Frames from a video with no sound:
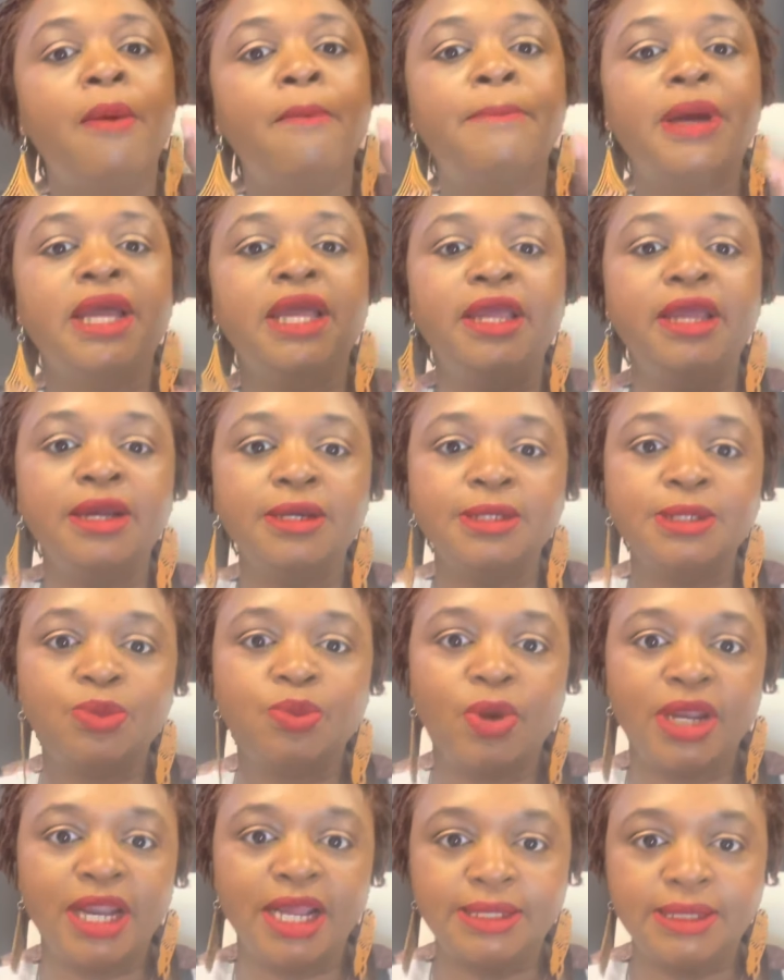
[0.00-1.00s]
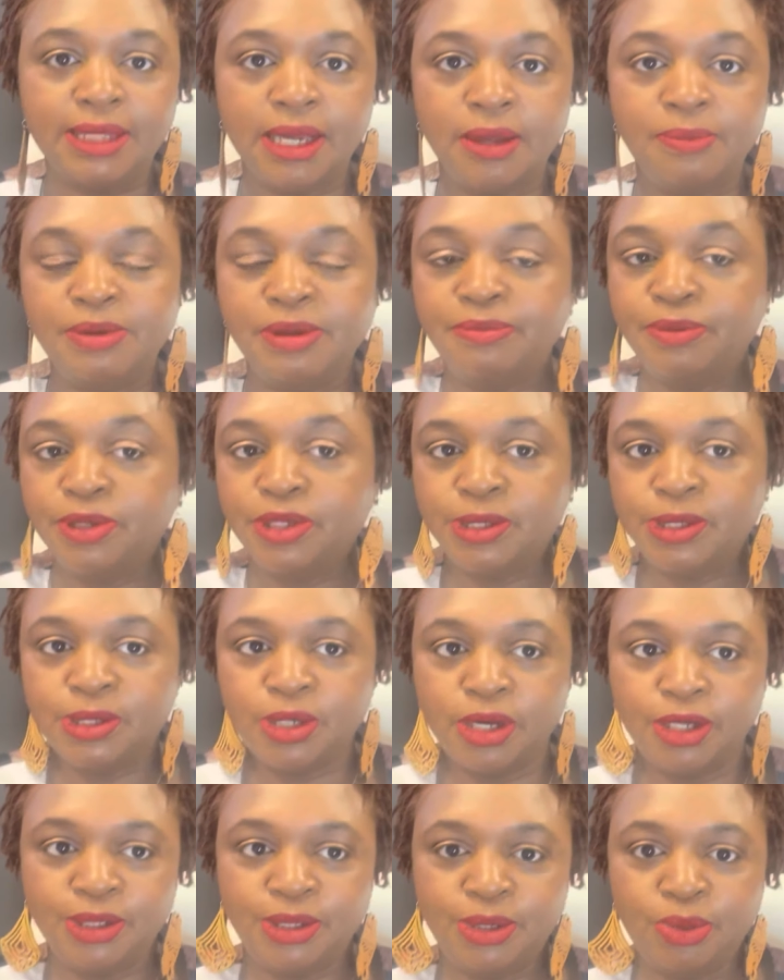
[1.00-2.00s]
But here's what I tell people to
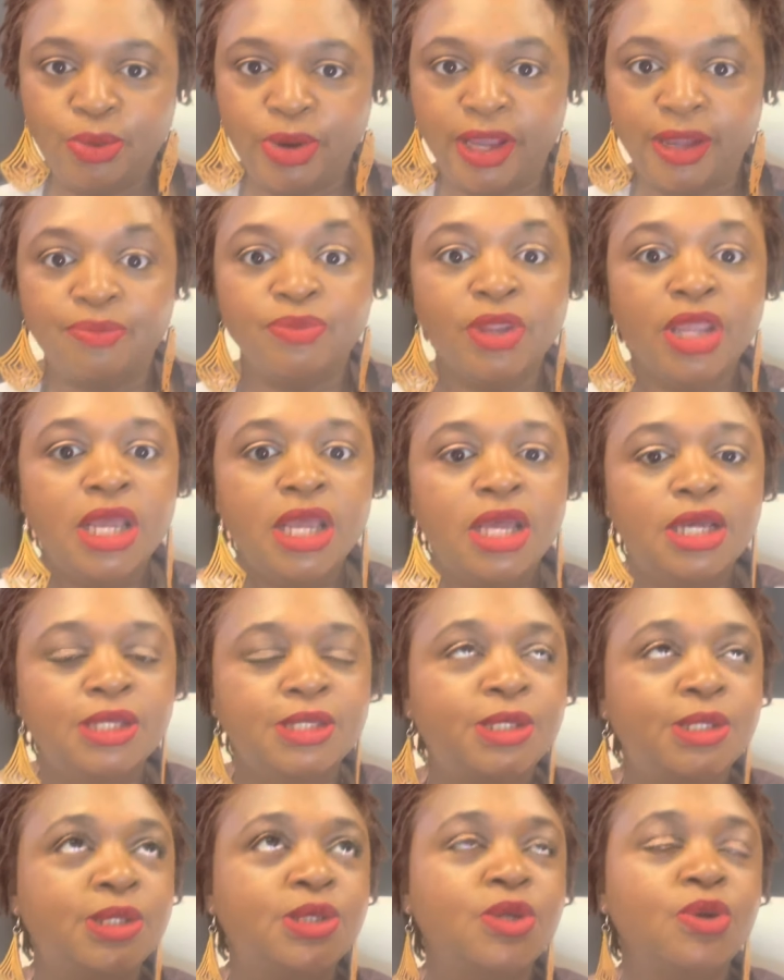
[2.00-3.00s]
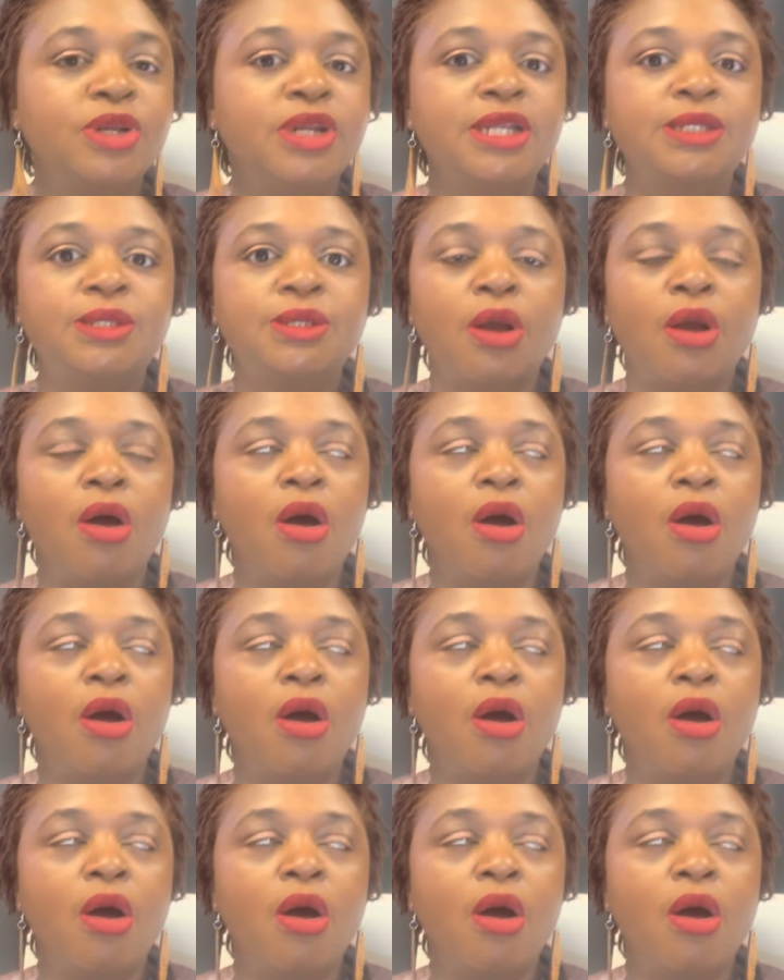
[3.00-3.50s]
start doing. Students are